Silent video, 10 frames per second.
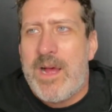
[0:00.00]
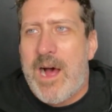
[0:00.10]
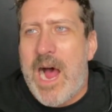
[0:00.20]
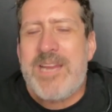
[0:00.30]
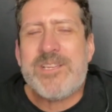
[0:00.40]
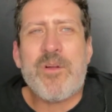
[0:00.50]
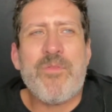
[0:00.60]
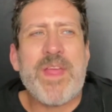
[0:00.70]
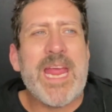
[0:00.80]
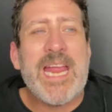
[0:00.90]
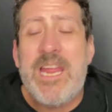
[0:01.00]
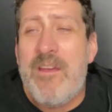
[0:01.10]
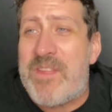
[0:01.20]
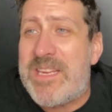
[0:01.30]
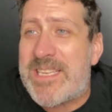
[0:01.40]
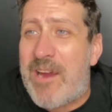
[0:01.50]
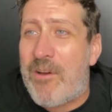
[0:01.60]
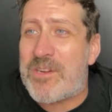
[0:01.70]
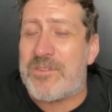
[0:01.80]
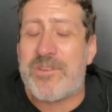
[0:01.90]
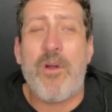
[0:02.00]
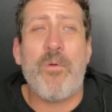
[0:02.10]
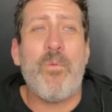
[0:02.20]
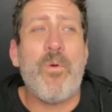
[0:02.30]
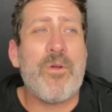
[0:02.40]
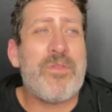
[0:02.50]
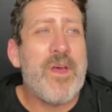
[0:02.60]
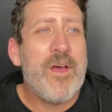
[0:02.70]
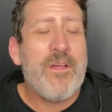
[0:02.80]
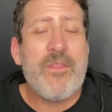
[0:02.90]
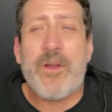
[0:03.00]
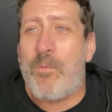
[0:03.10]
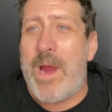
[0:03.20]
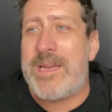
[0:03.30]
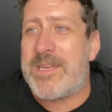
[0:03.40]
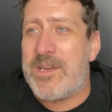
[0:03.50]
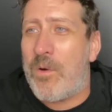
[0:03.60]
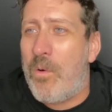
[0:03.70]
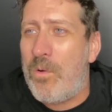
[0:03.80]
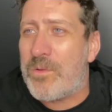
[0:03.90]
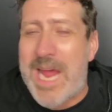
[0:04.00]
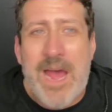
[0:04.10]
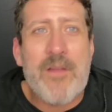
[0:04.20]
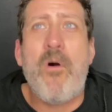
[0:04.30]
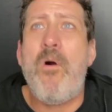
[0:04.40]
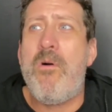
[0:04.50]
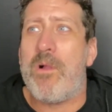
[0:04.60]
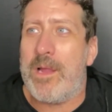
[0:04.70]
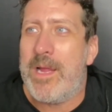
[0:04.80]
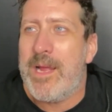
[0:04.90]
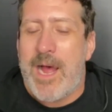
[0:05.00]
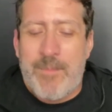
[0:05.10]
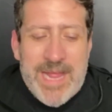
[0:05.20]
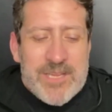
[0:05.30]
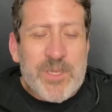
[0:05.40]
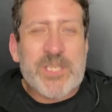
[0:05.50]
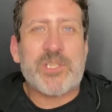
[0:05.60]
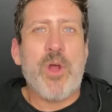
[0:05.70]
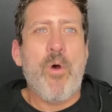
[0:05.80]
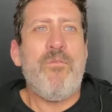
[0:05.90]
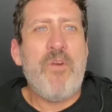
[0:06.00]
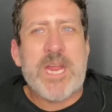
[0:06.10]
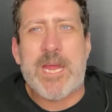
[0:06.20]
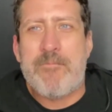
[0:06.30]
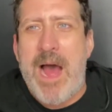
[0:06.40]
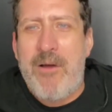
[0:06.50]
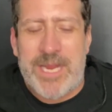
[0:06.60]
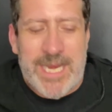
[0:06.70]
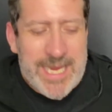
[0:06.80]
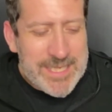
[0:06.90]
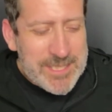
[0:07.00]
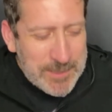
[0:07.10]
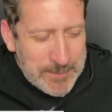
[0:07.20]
I just don't think any of these characters are worth their weight in gold at all. I mean, that's what's so funny about it is.